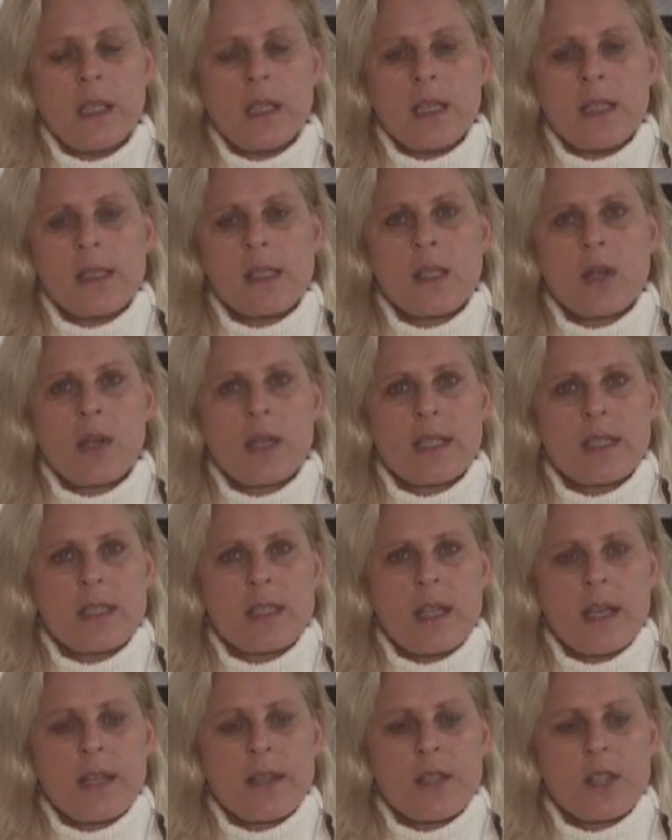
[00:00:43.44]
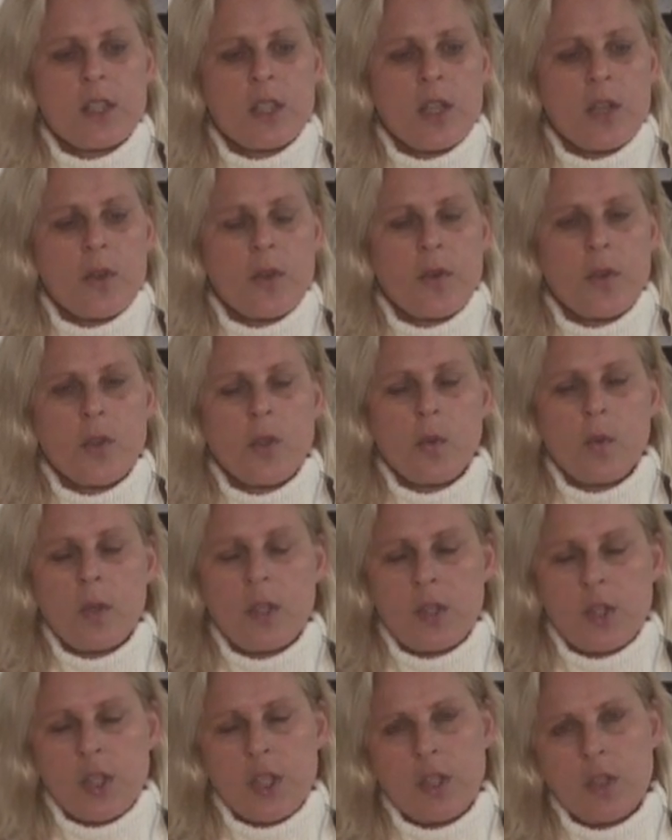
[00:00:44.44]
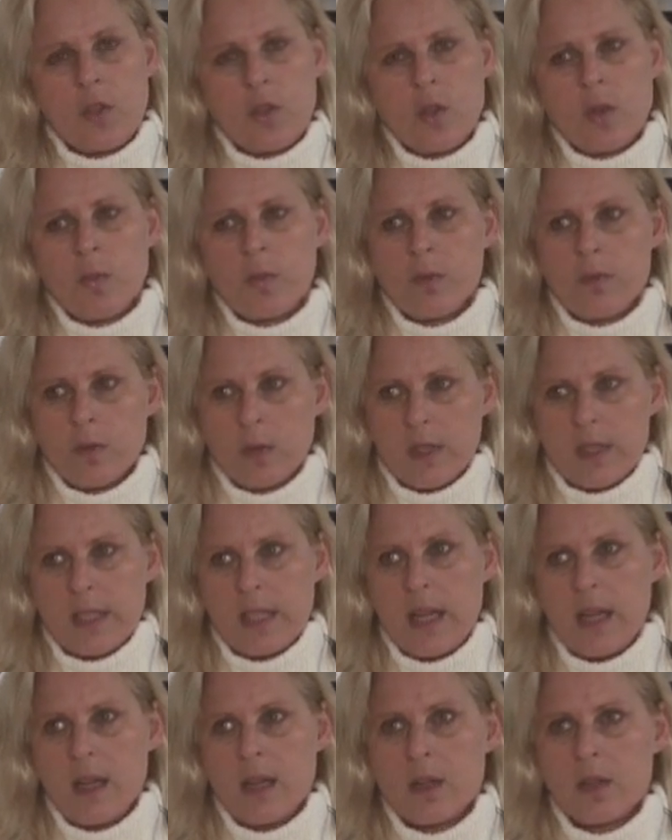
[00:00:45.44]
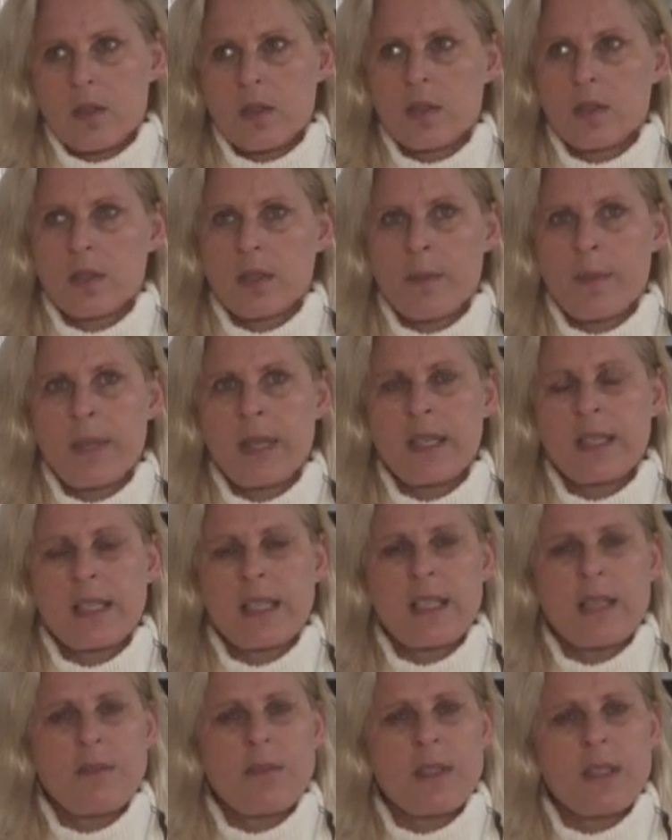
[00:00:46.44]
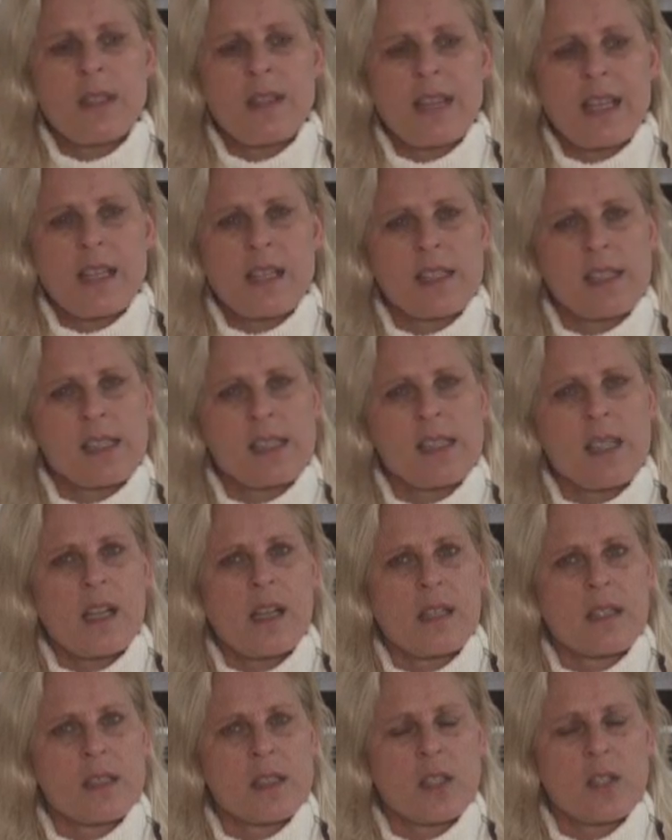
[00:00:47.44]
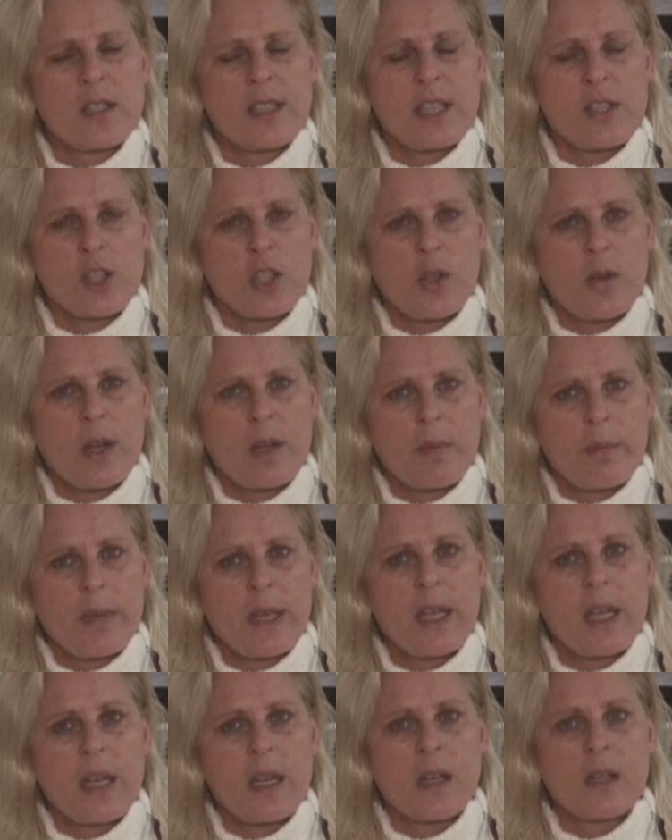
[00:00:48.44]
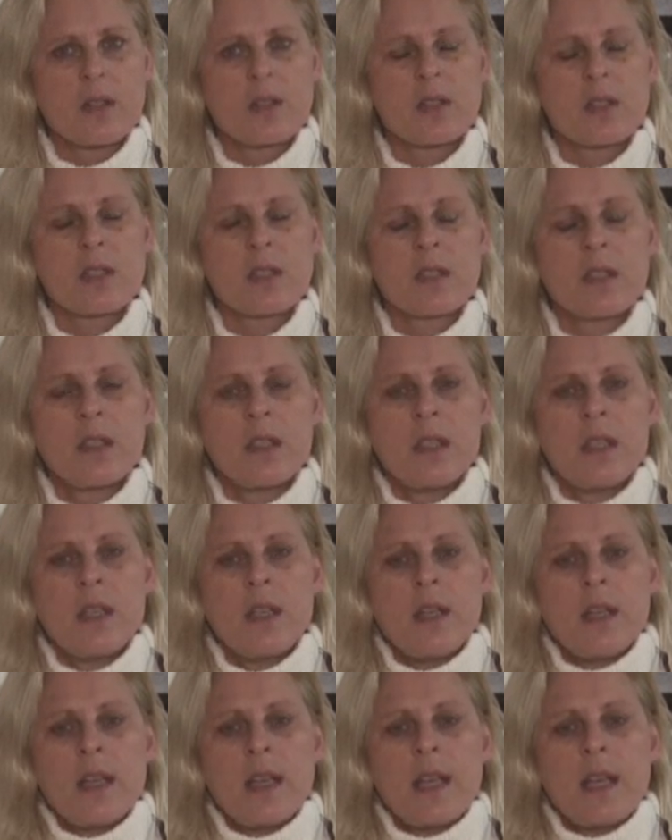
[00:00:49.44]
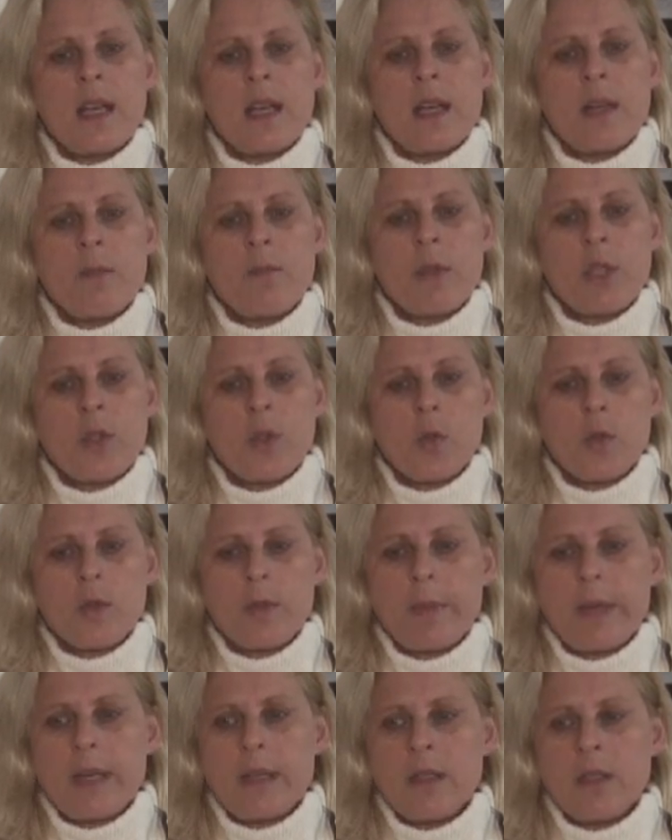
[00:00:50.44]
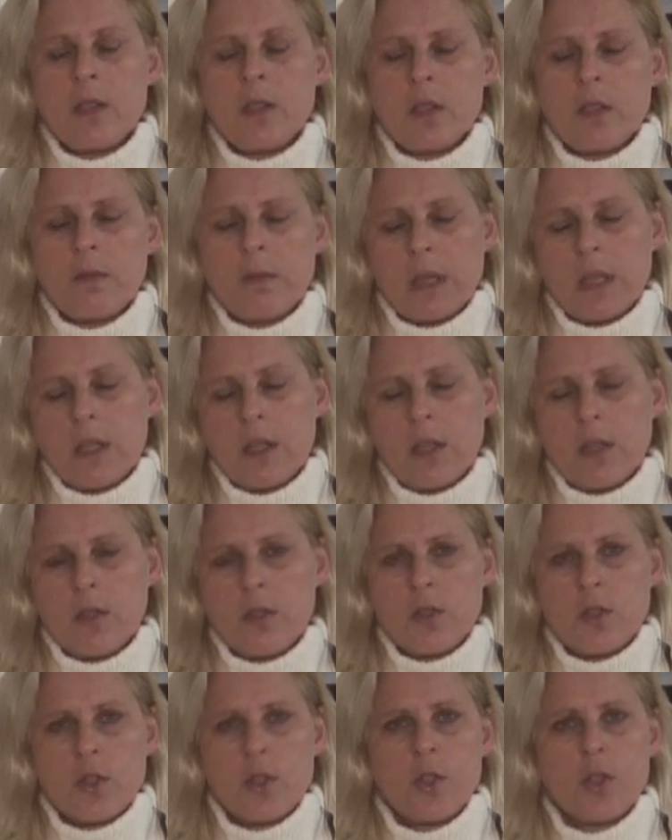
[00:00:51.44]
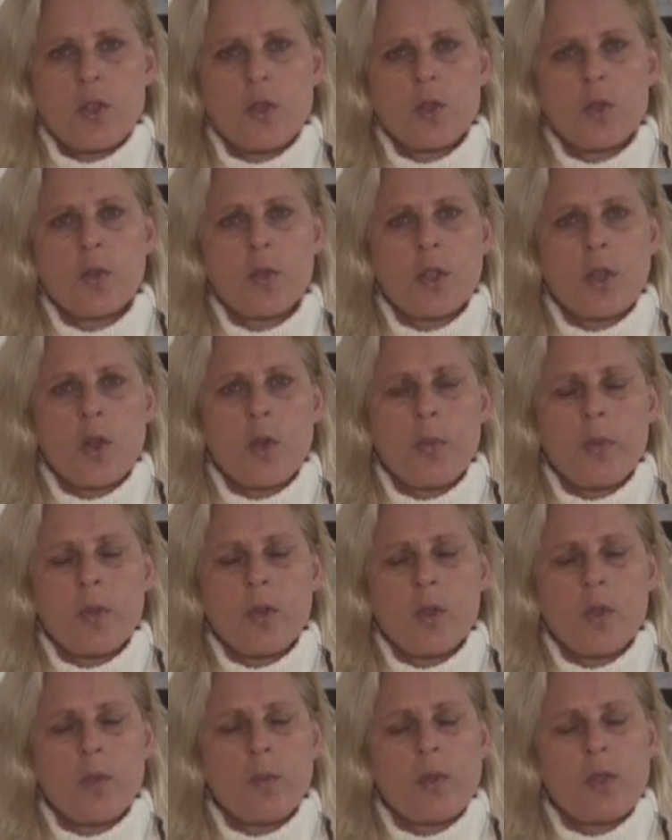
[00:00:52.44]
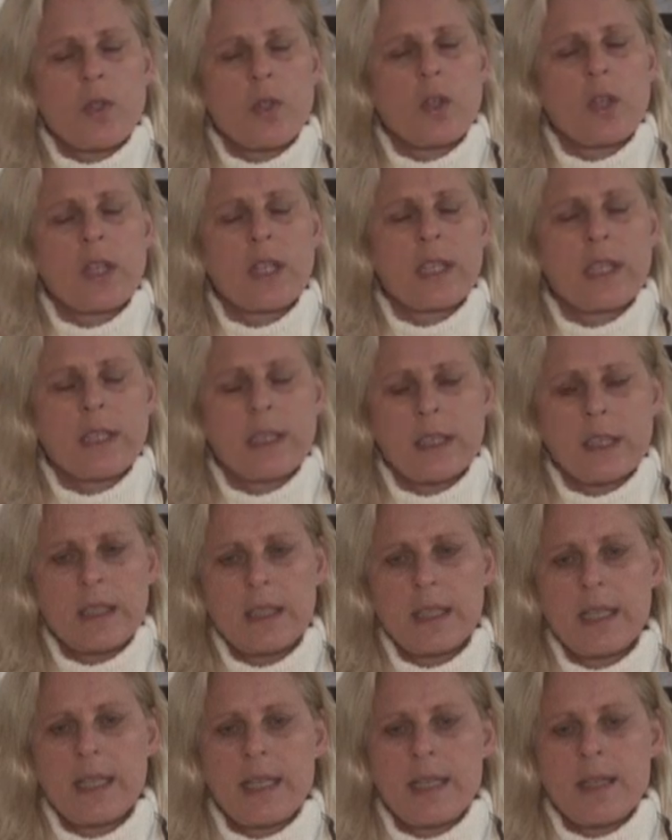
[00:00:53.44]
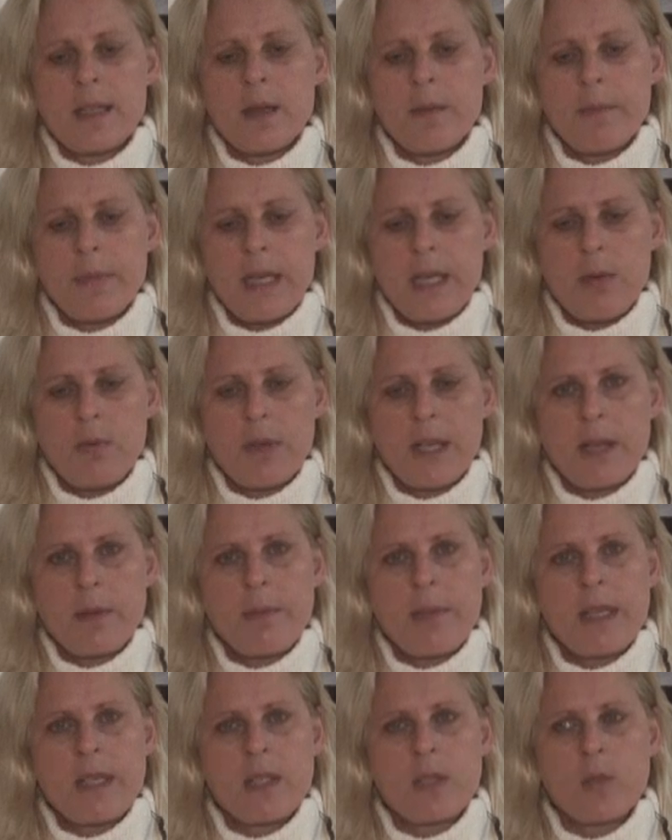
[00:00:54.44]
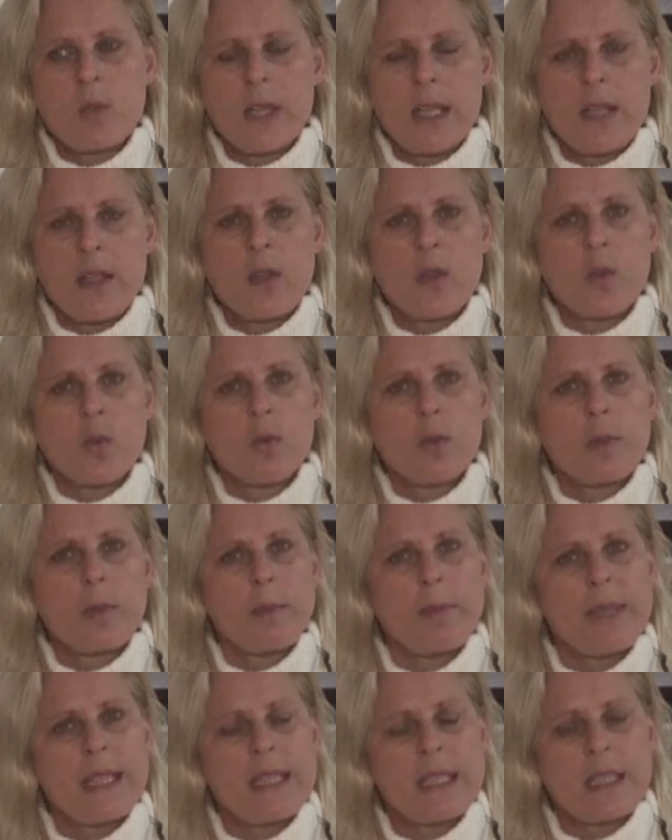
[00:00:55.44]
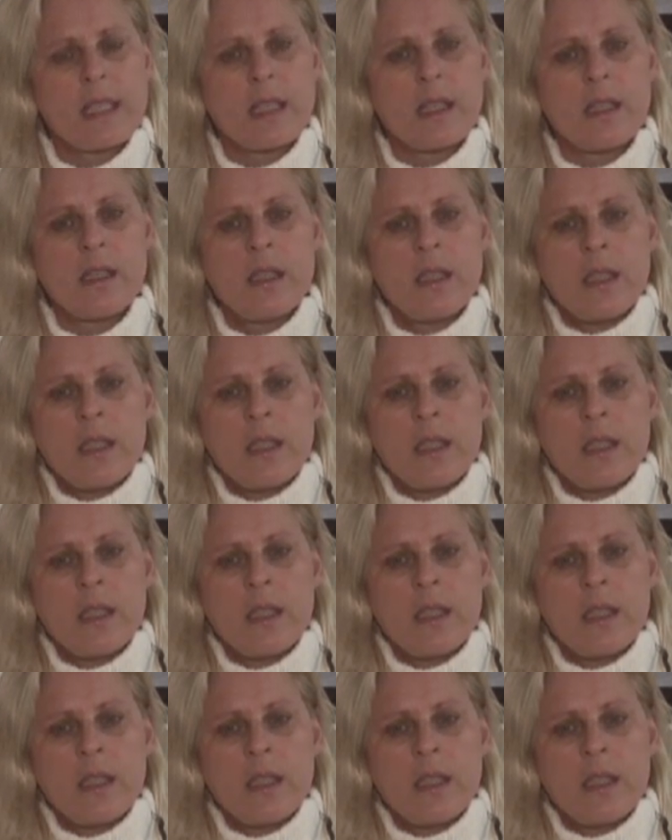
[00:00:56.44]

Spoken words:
And so I decided to go through with geothermal for this house. I mean, it's 11,000 tonnes, so it's actually quite a big house. And we talked about, a closed circuit or an open loop circuit. And he recommended what he thought would be better.